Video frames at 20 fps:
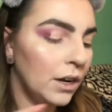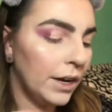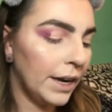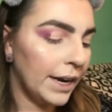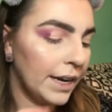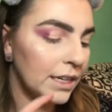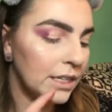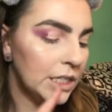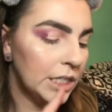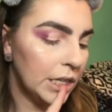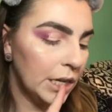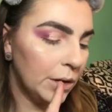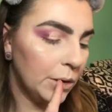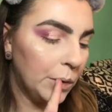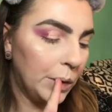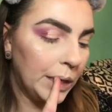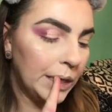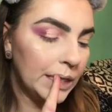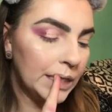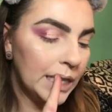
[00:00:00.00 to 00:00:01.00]
Okay,
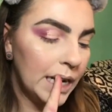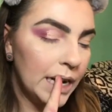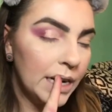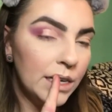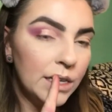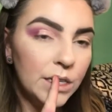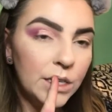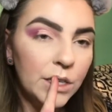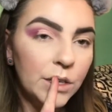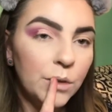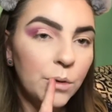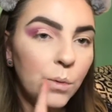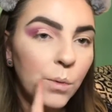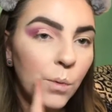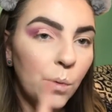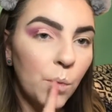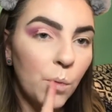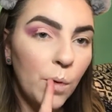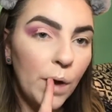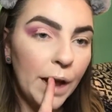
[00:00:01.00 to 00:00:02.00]
so I decided to
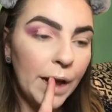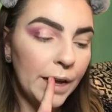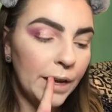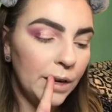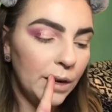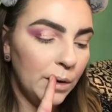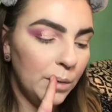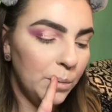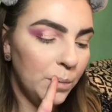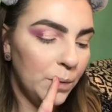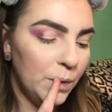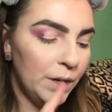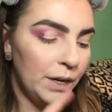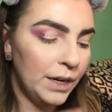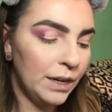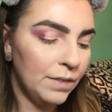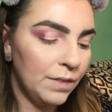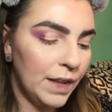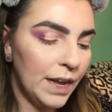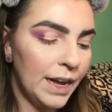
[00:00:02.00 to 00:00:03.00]
wait on
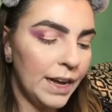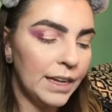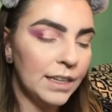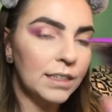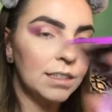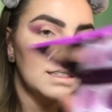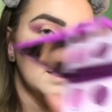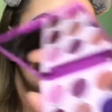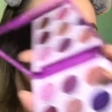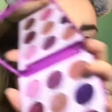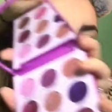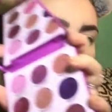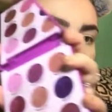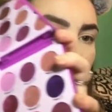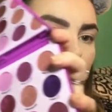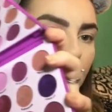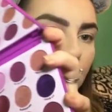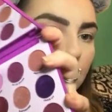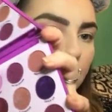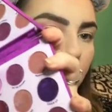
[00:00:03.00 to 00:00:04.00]
putting that
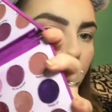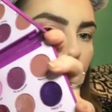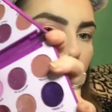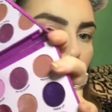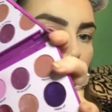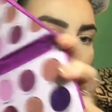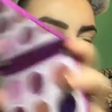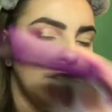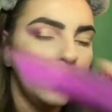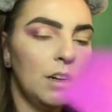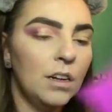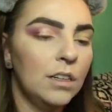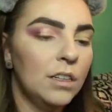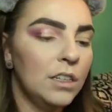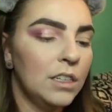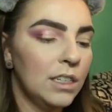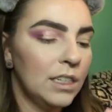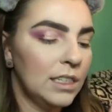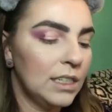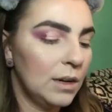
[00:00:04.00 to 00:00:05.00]
sleeper color on
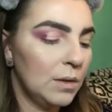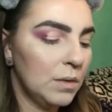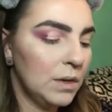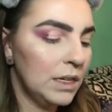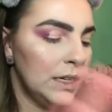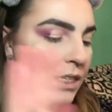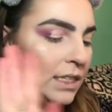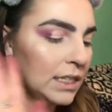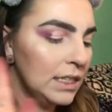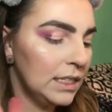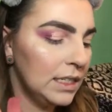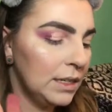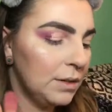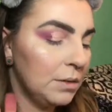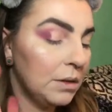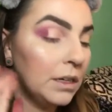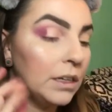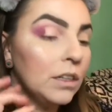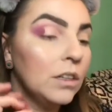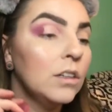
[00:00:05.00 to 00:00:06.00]
just because I wanted to see
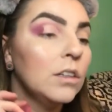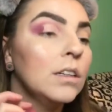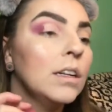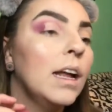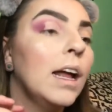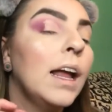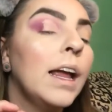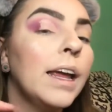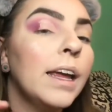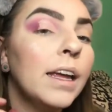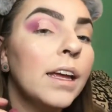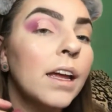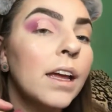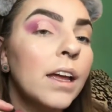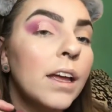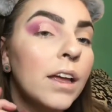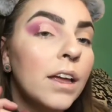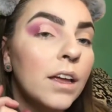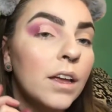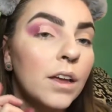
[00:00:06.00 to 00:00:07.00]
what it looked like
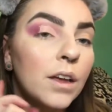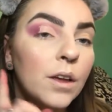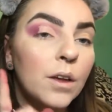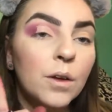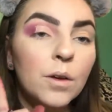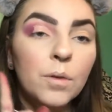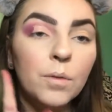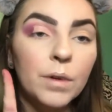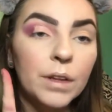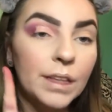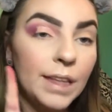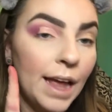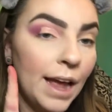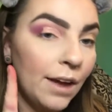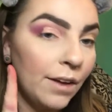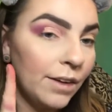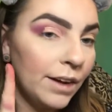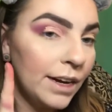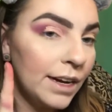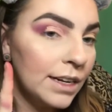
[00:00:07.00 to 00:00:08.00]

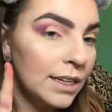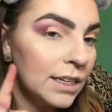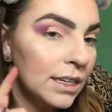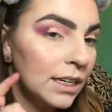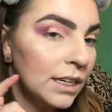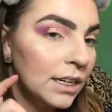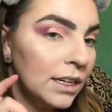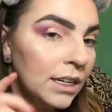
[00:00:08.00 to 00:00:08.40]
without it.